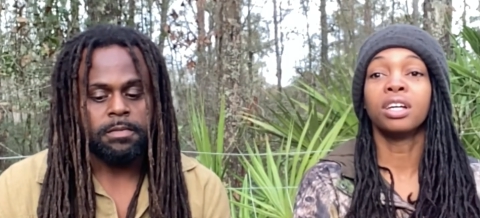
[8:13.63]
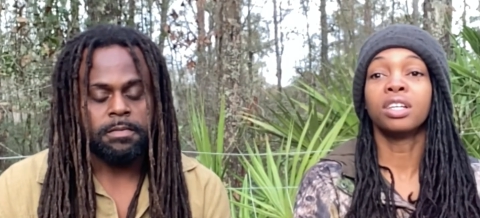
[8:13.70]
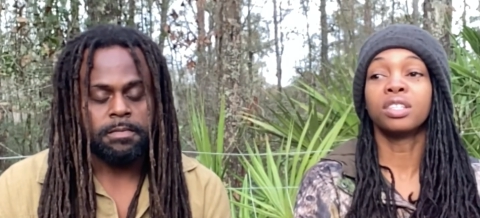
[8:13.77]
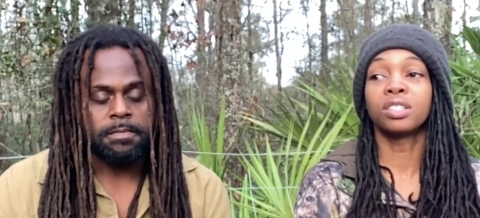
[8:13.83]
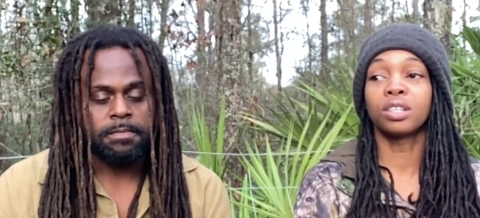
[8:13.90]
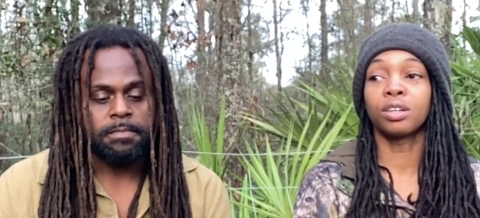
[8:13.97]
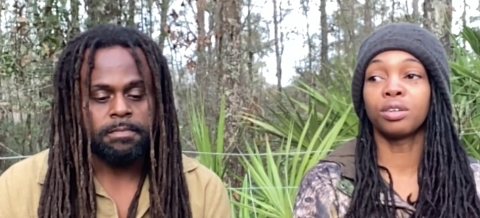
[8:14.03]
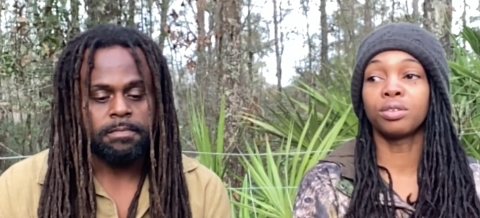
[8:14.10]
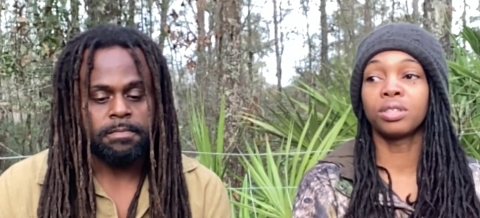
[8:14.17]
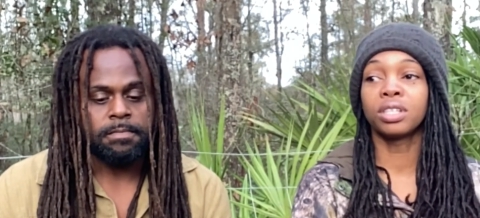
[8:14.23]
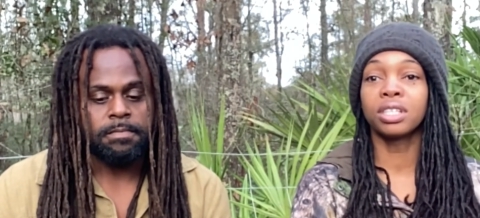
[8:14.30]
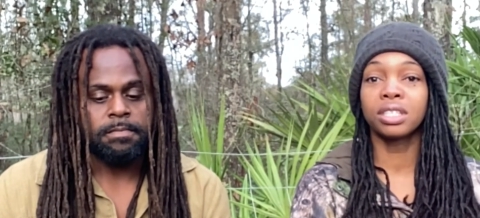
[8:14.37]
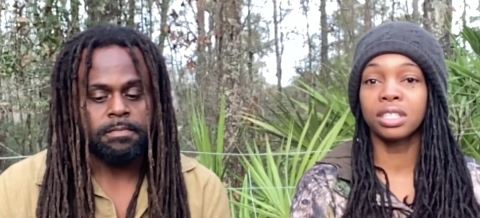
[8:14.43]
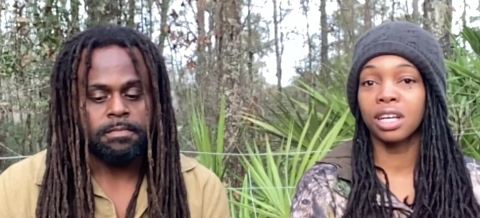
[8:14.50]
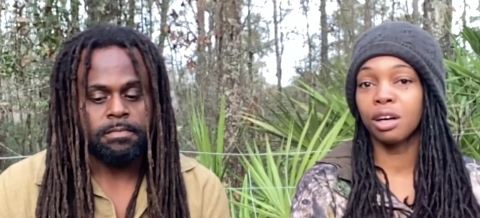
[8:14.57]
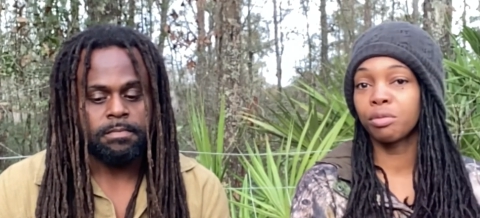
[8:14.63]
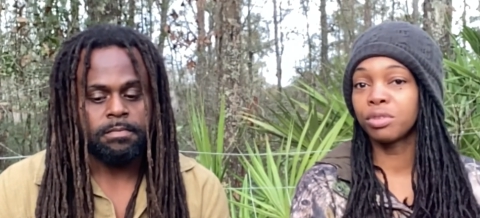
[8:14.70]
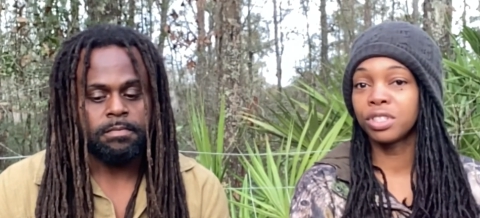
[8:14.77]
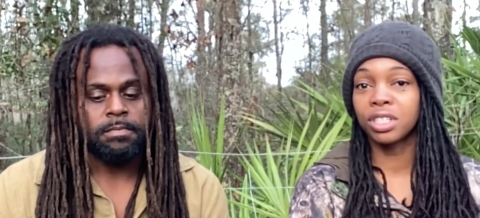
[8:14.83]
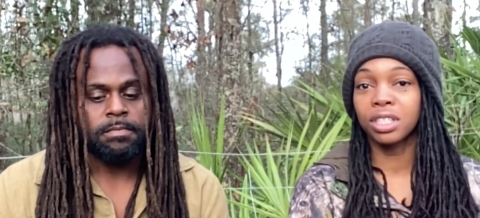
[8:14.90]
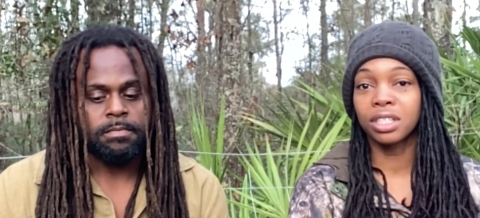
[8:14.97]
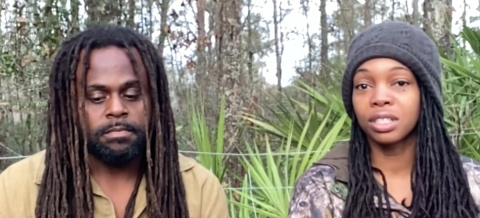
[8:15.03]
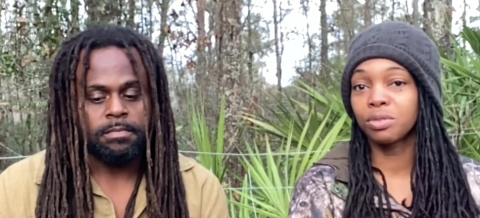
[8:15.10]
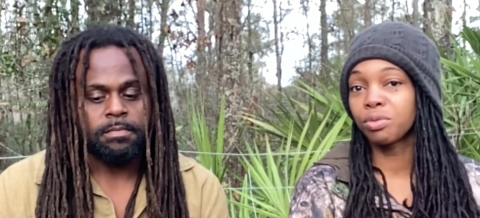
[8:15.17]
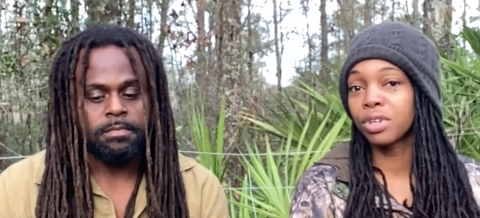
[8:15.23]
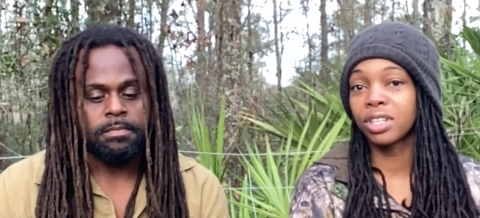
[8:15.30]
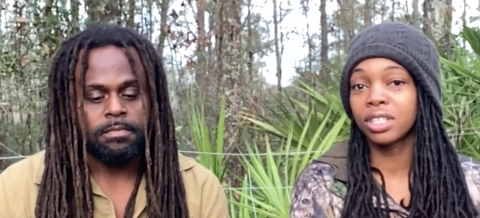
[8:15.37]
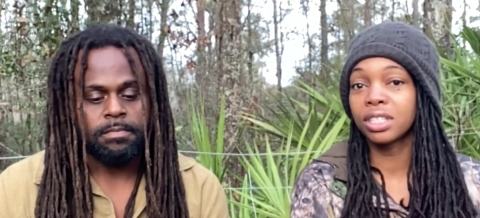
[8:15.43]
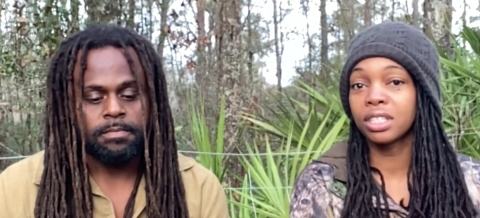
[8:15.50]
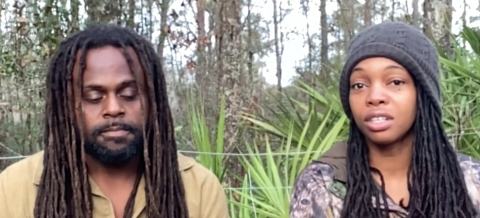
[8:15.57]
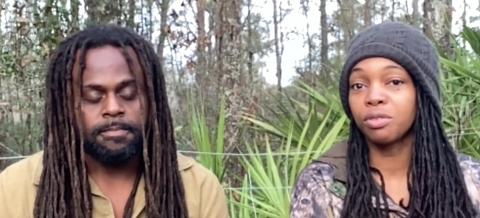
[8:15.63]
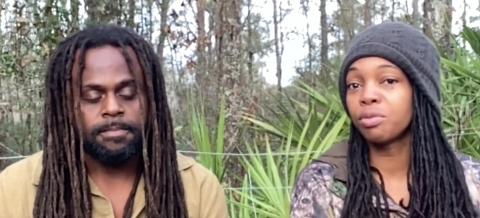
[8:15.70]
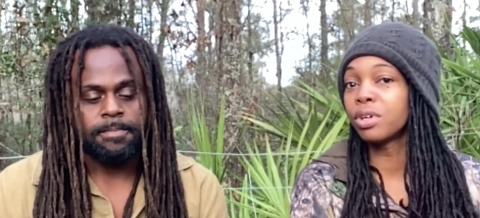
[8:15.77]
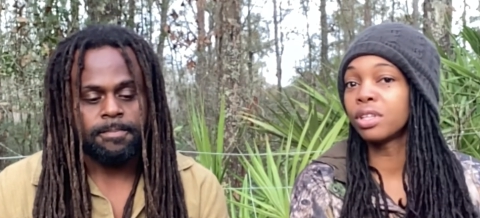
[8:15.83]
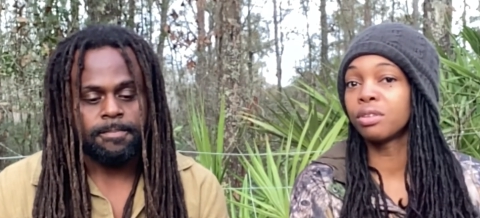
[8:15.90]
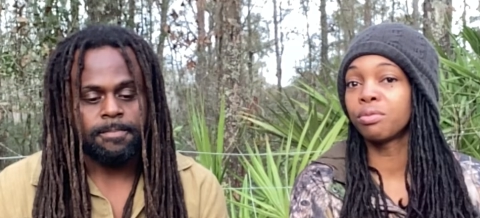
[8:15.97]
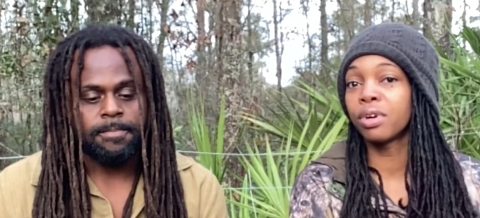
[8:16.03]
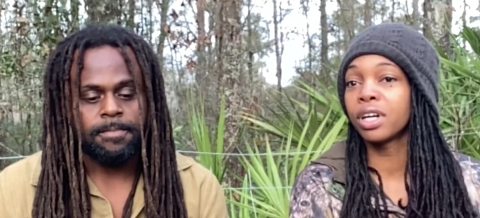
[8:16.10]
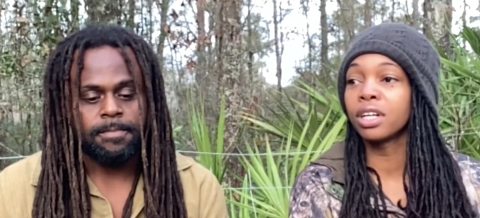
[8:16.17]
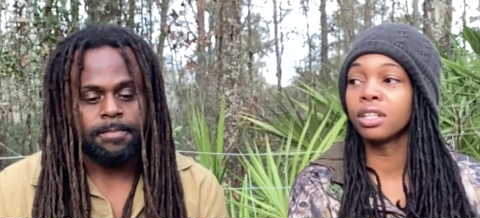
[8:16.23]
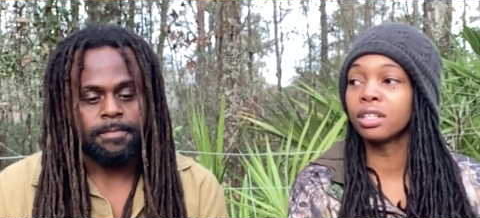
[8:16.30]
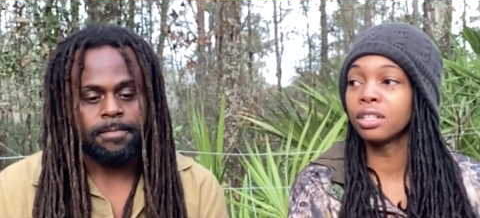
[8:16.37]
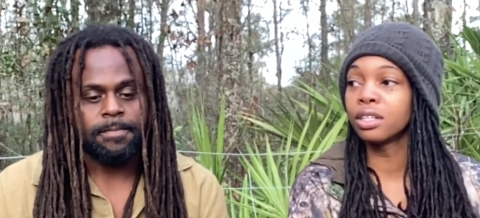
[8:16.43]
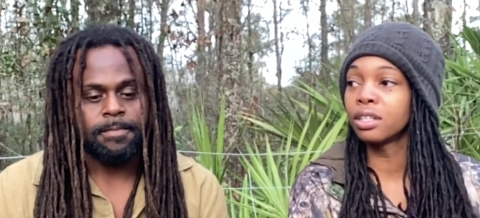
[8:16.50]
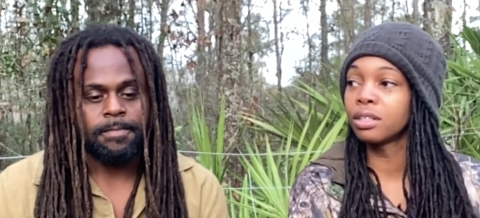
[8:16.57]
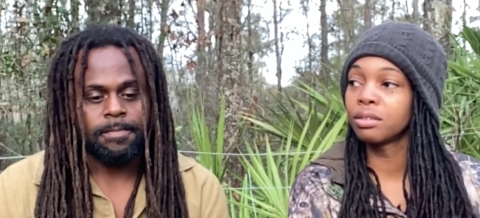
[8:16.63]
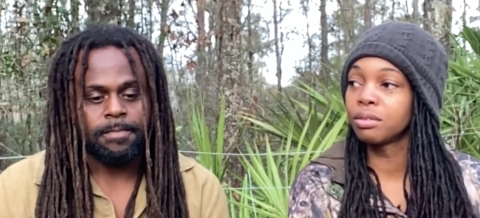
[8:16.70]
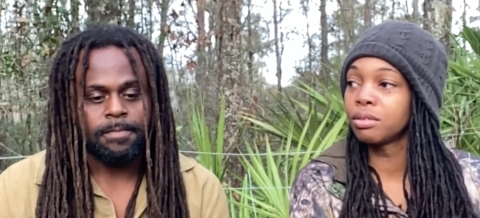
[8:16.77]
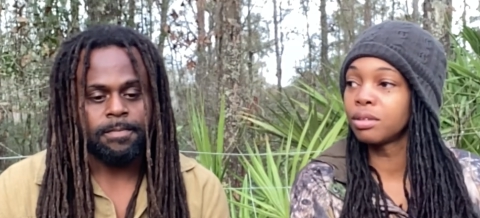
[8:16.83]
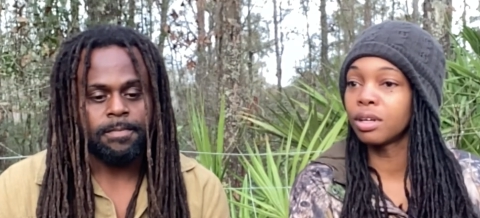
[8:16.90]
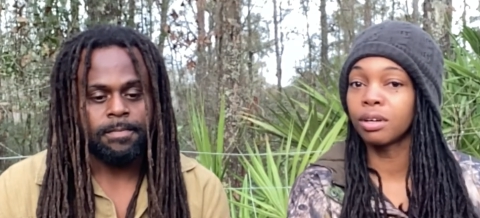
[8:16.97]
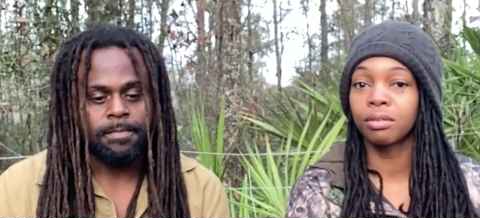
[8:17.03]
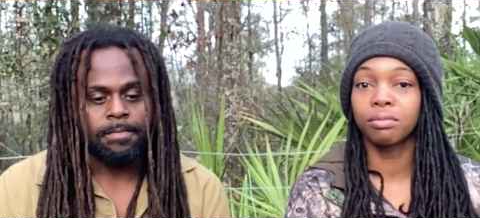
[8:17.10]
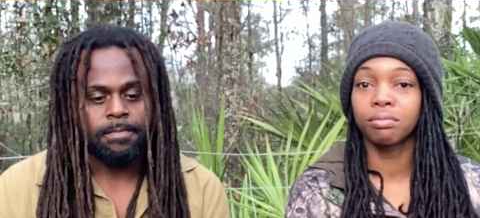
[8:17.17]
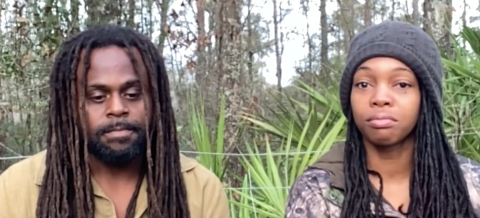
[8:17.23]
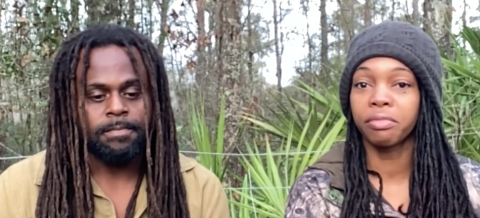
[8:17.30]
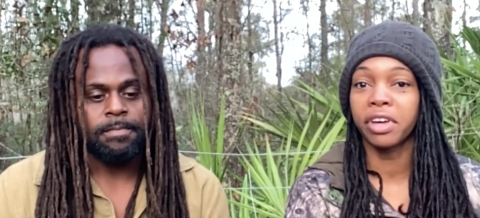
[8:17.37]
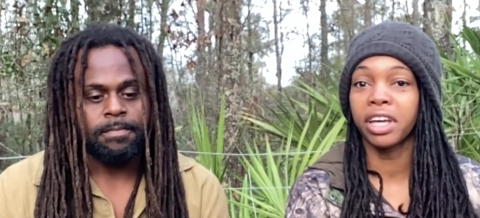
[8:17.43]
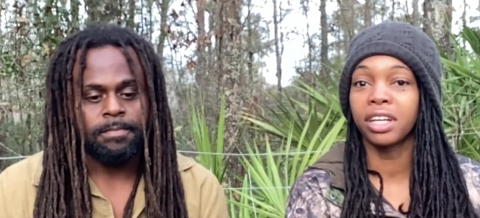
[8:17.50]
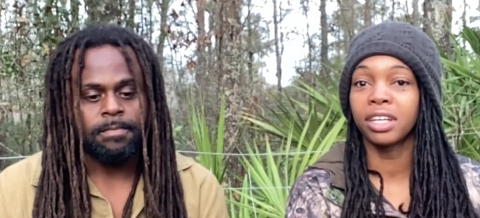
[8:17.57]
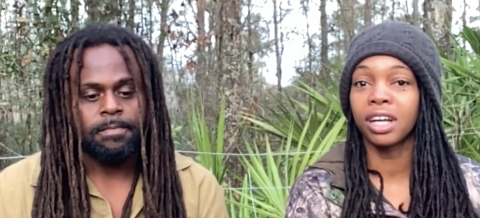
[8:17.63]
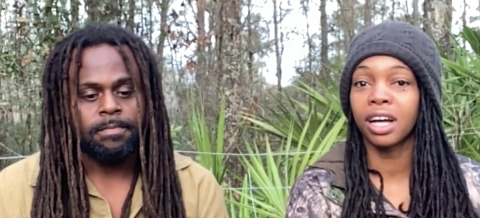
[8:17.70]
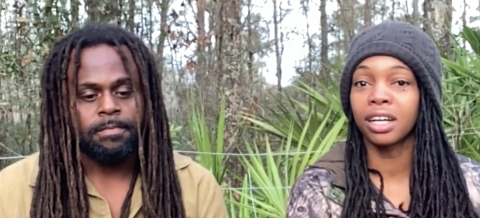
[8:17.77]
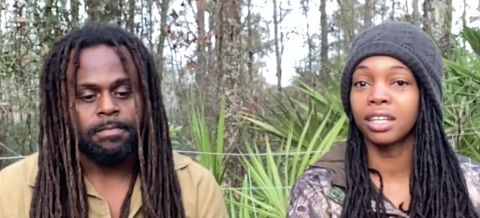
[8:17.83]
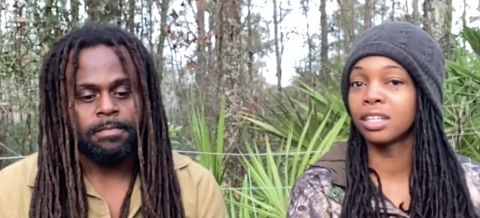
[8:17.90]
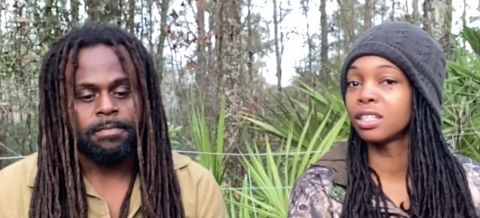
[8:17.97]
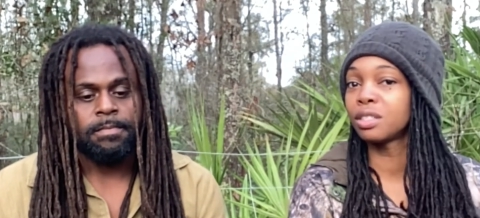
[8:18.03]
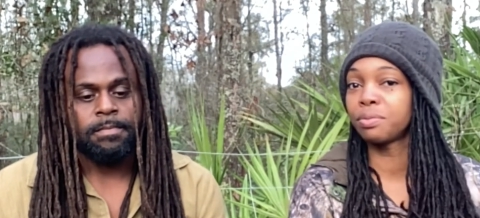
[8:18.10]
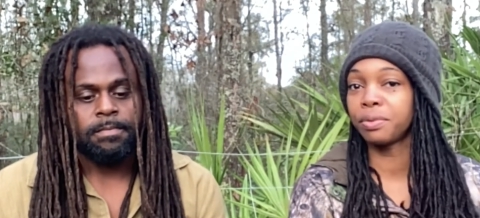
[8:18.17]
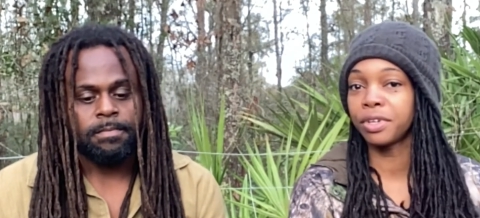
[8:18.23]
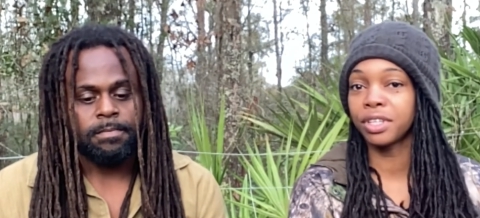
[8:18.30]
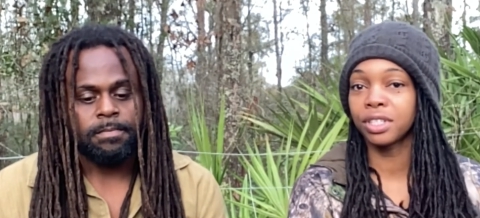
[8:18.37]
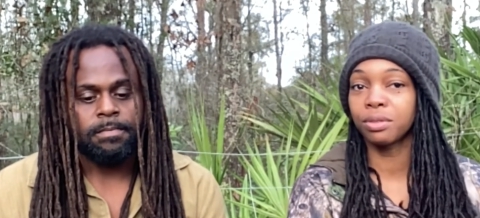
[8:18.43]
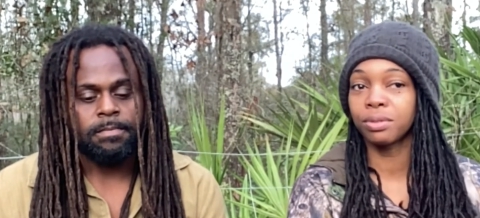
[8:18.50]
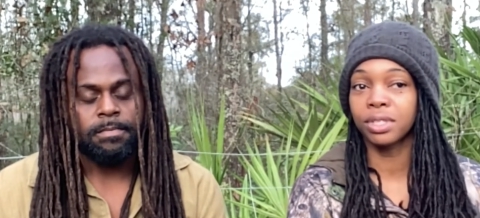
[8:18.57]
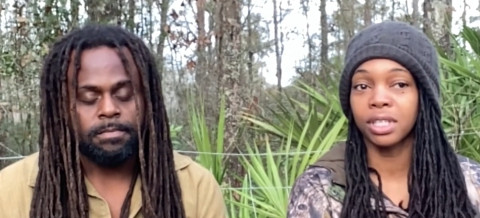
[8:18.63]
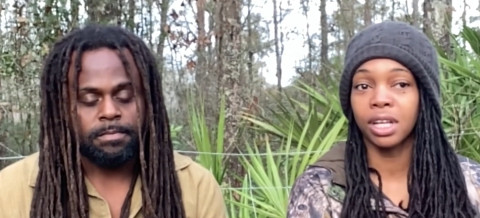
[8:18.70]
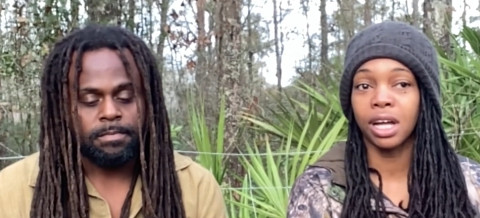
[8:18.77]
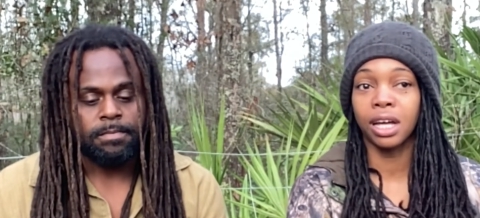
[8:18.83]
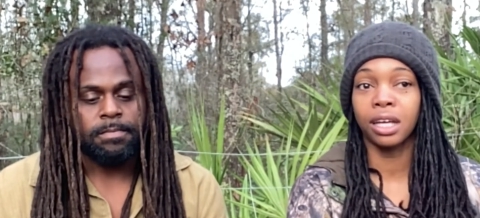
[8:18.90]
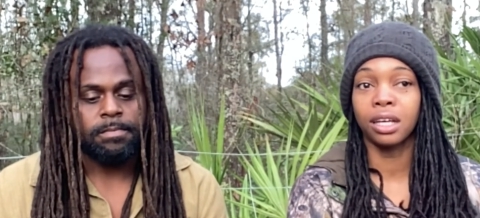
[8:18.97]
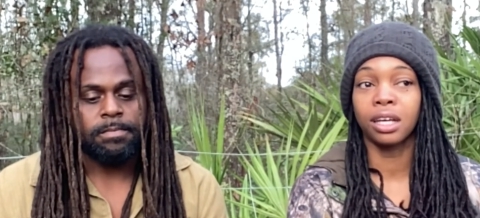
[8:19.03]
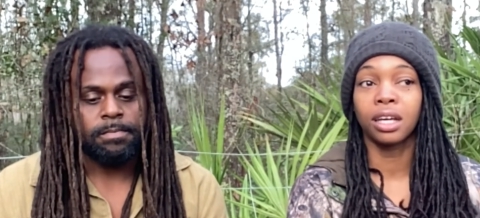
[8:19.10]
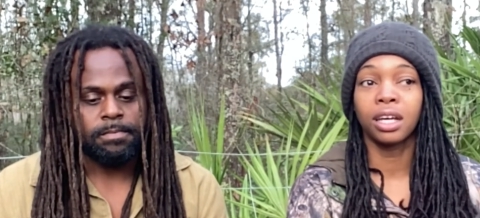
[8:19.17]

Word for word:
Speaker 1: So this time we just wanted to see what the regular, main dining experience was like.